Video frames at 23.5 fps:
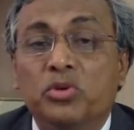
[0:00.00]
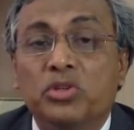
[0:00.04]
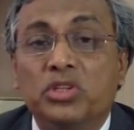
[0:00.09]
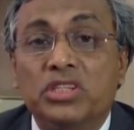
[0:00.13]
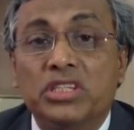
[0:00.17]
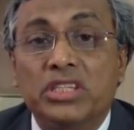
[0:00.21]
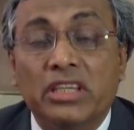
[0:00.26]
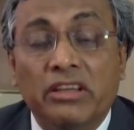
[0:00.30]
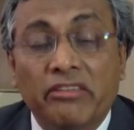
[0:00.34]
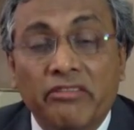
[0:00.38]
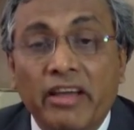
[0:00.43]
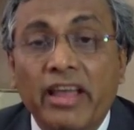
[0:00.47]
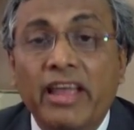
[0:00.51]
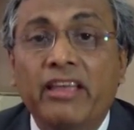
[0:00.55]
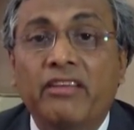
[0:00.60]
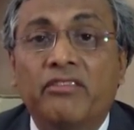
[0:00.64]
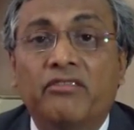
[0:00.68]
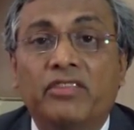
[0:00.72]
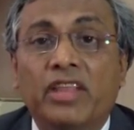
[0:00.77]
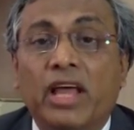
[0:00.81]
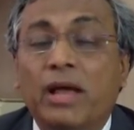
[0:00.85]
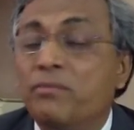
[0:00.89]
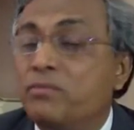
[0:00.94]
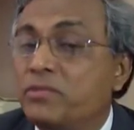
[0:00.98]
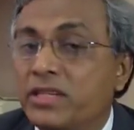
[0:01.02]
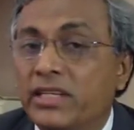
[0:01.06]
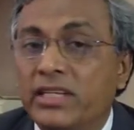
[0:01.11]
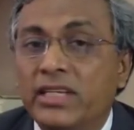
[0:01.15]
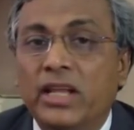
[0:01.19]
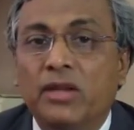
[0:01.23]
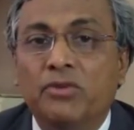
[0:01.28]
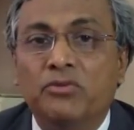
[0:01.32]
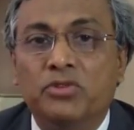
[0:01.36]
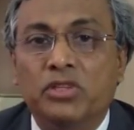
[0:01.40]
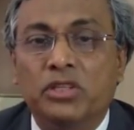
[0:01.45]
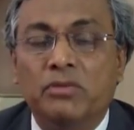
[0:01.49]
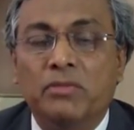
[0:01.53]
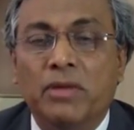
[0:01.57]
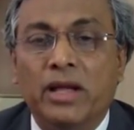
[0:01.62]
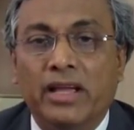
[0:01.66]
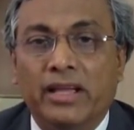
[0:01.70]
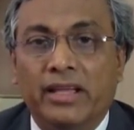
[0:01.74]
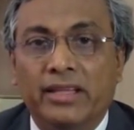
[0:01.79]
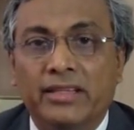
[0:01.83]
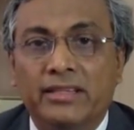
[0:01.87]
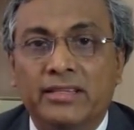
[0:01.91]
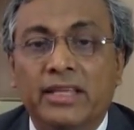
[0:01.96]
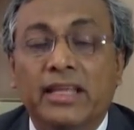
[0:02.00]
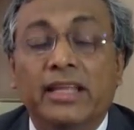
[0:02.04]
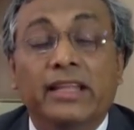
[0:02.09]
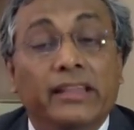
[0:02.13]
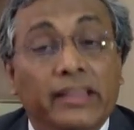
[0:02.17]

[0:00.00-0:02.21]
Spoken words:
survive the ups and downs of the markets.